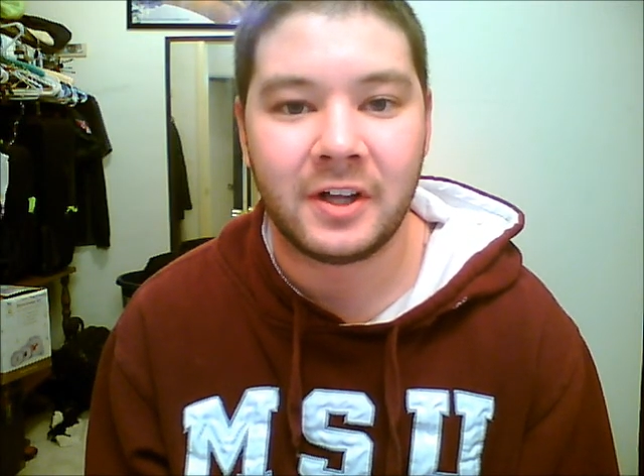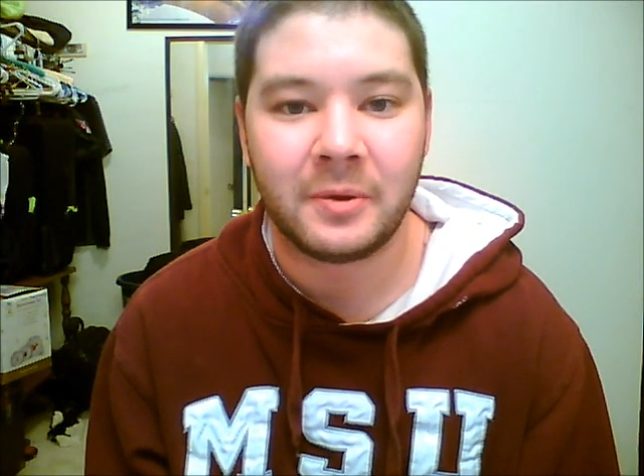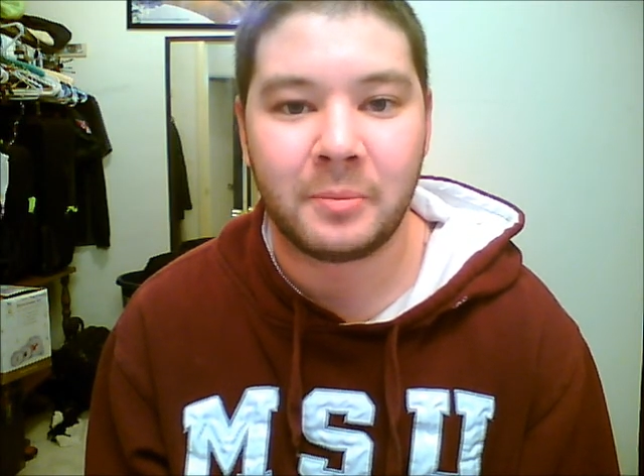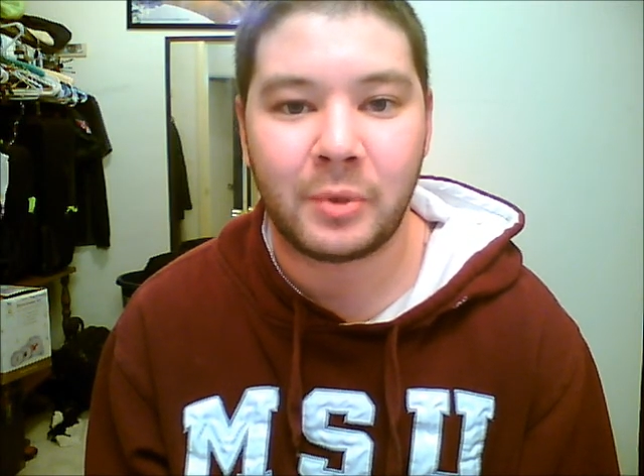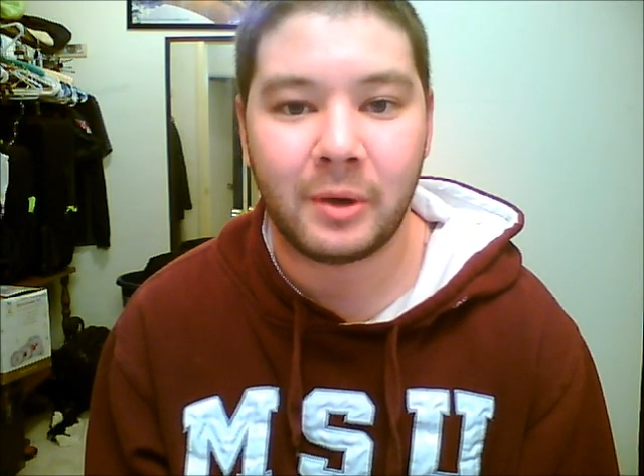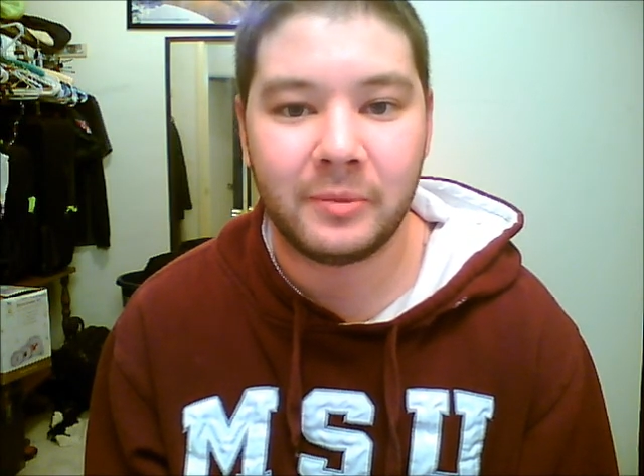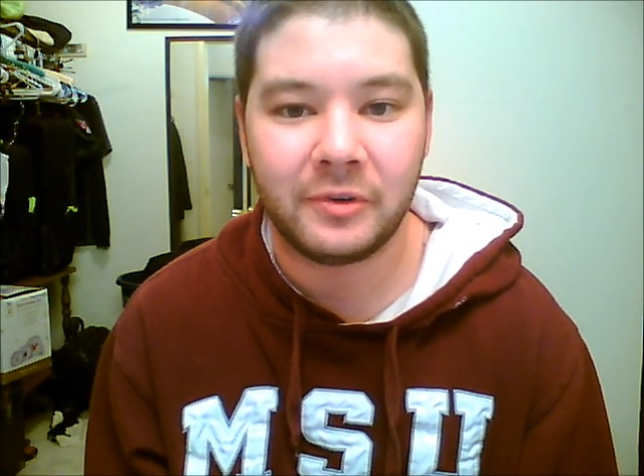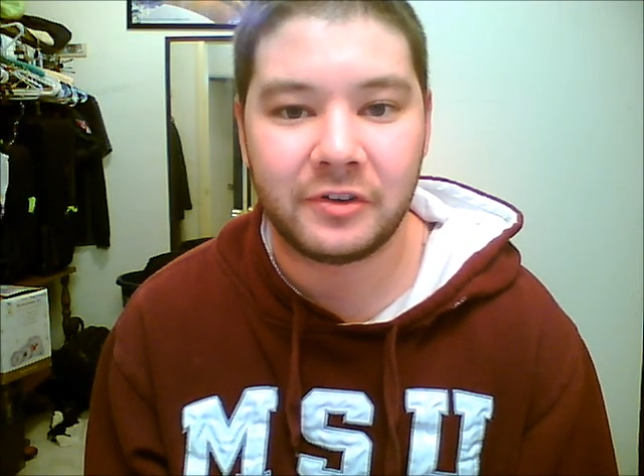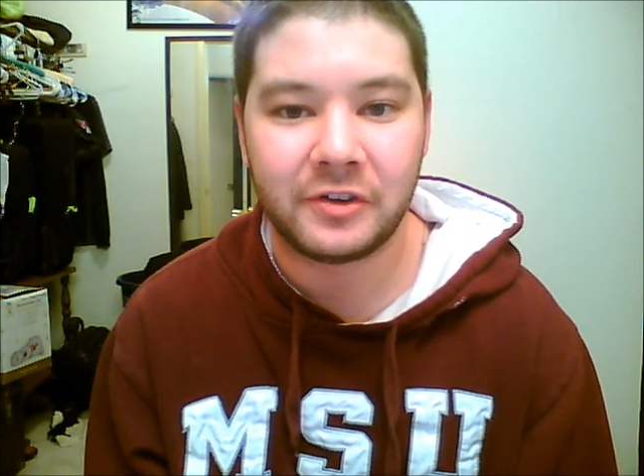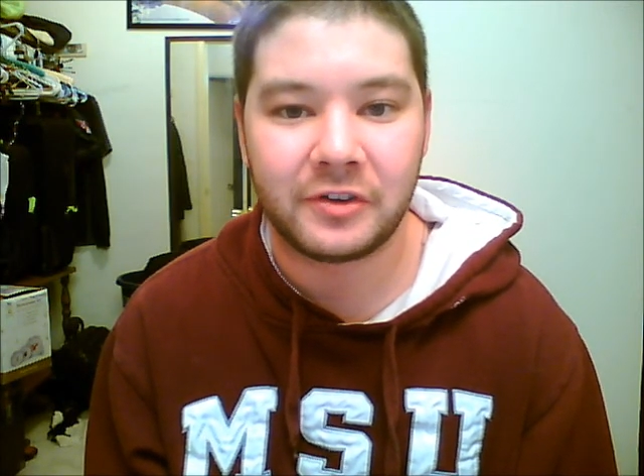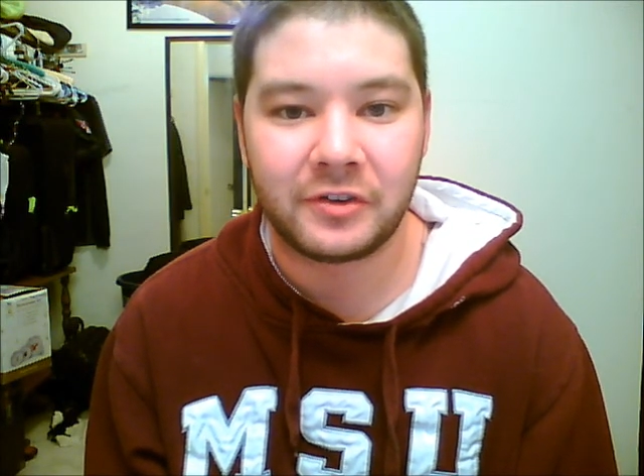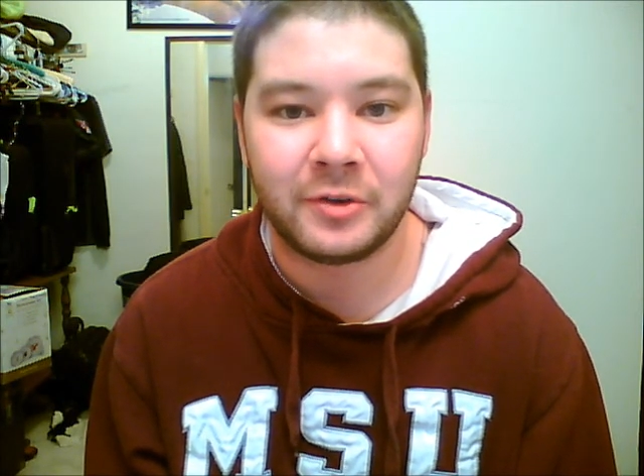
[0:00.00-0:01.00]
The problem is
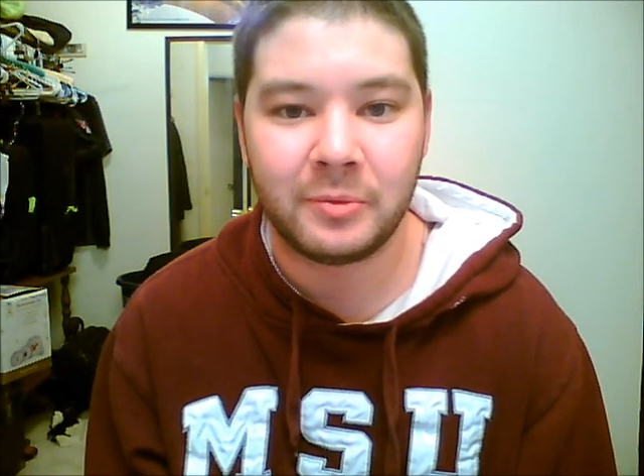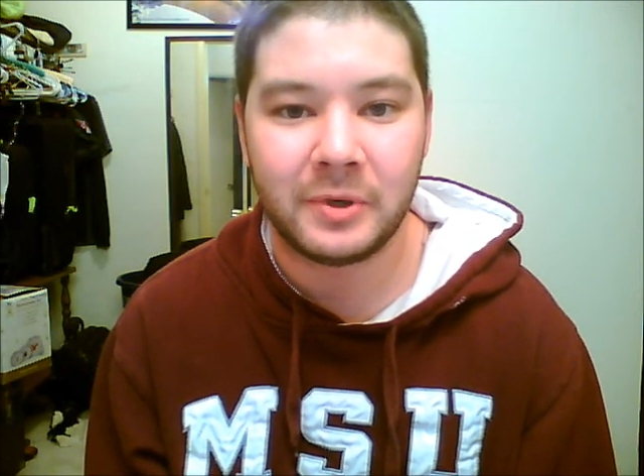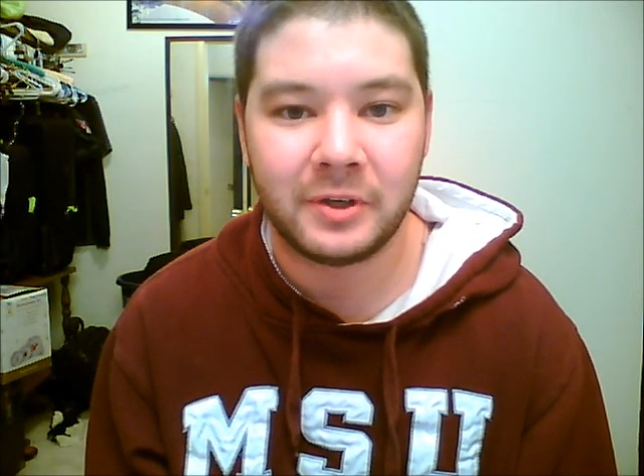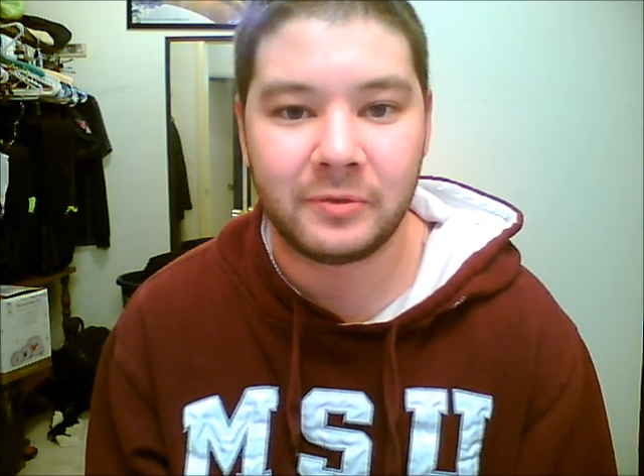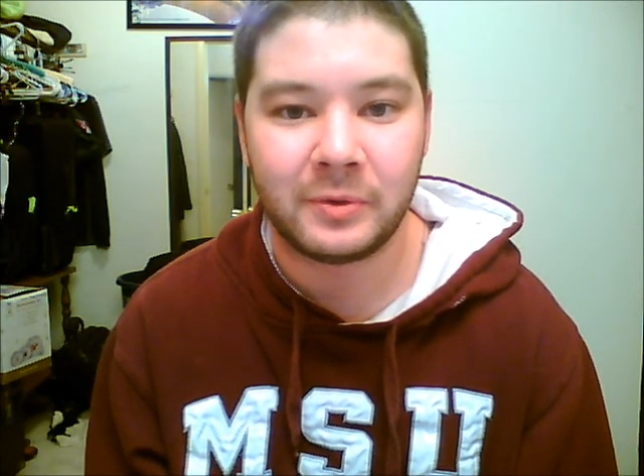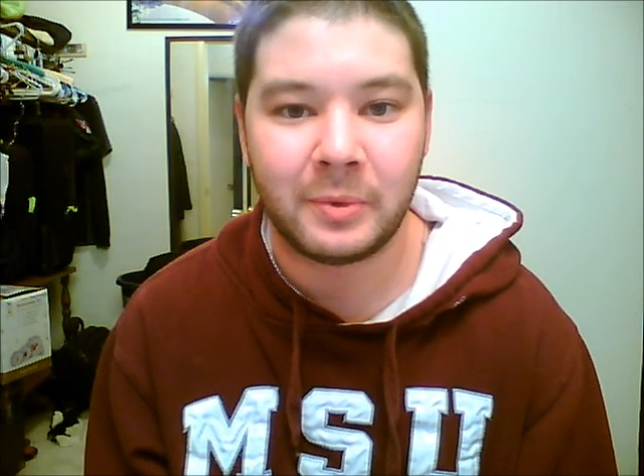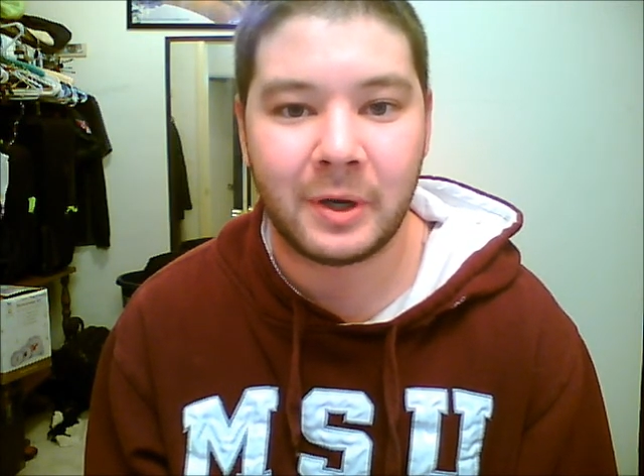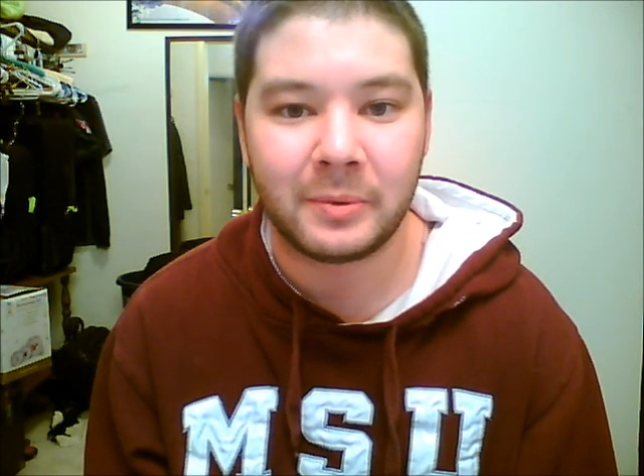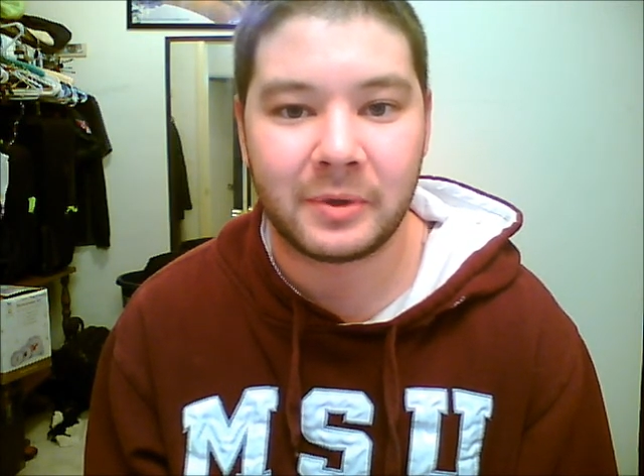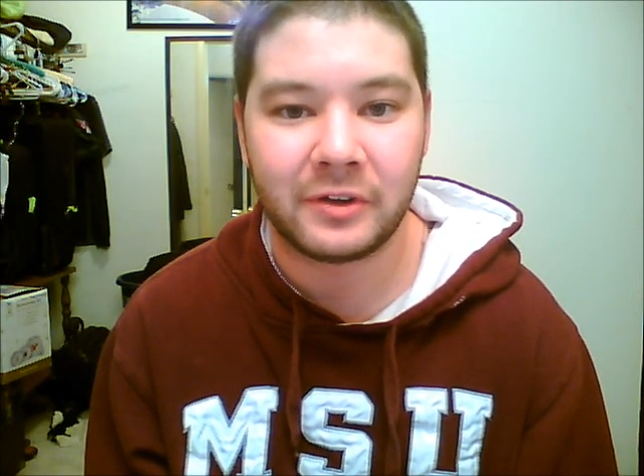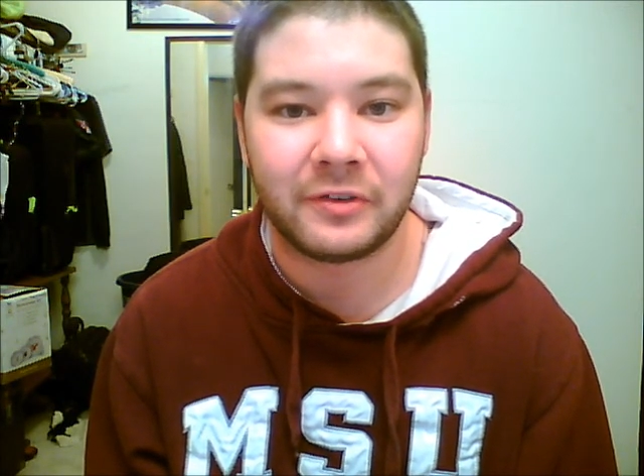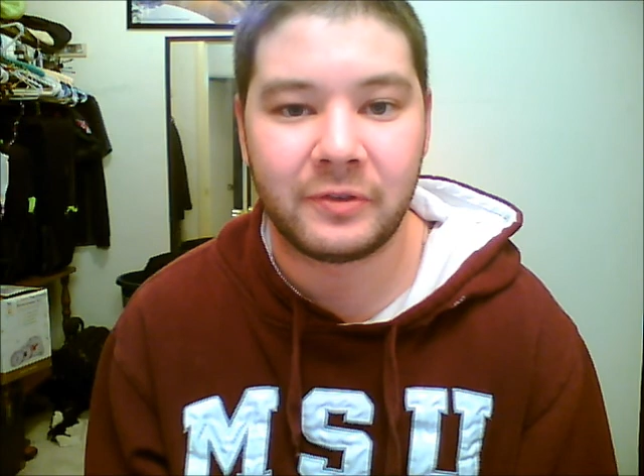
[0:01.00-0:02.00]
that too many
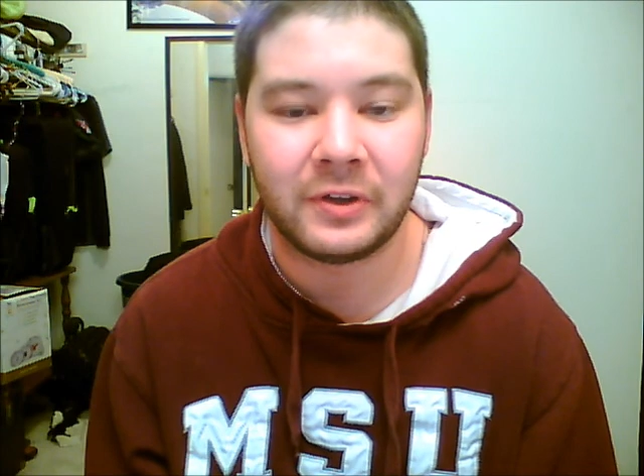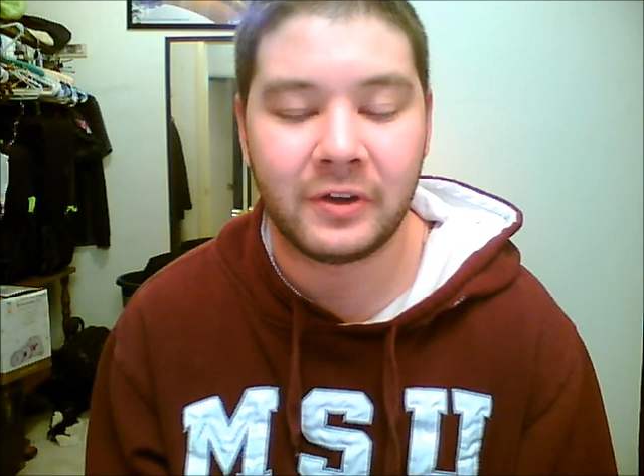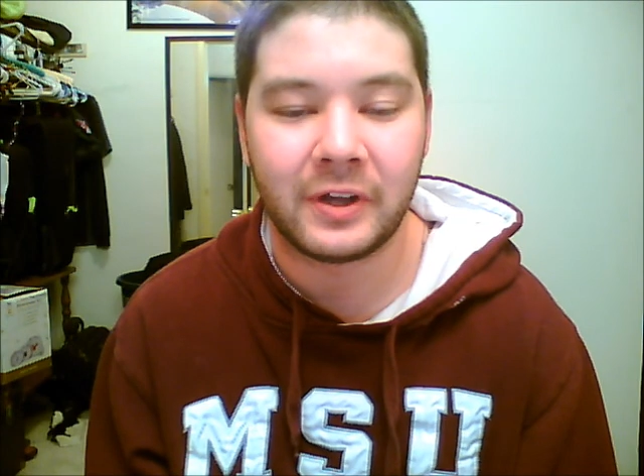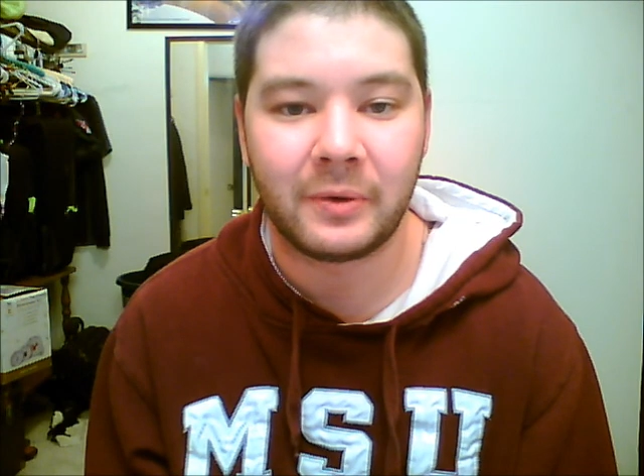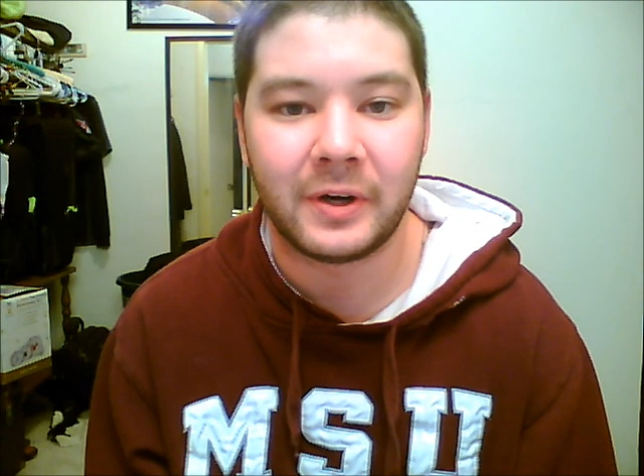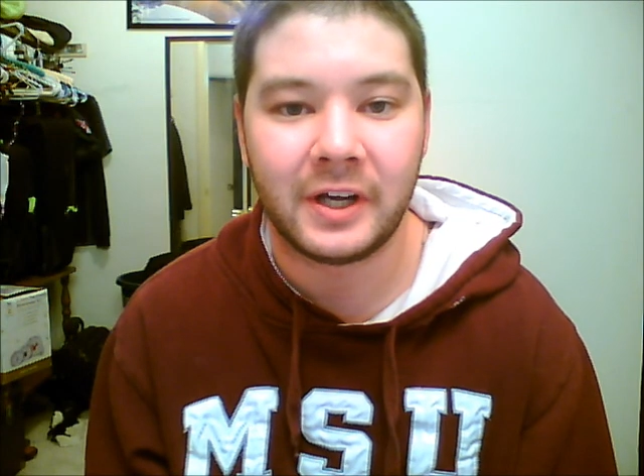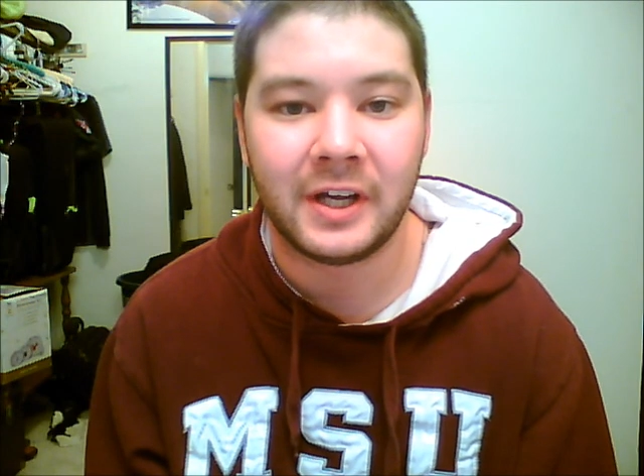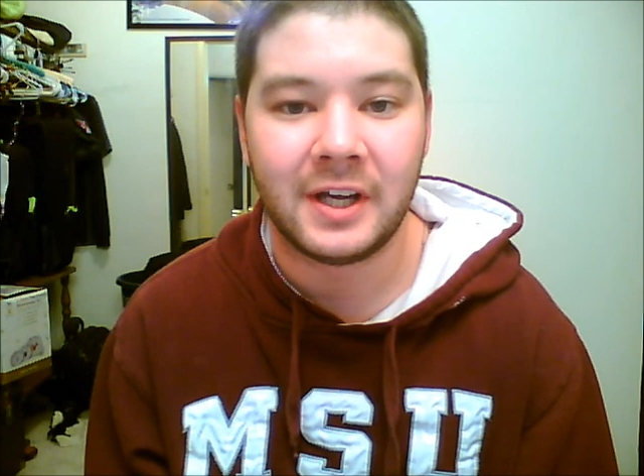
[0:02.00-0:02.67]
Republicans feel that way,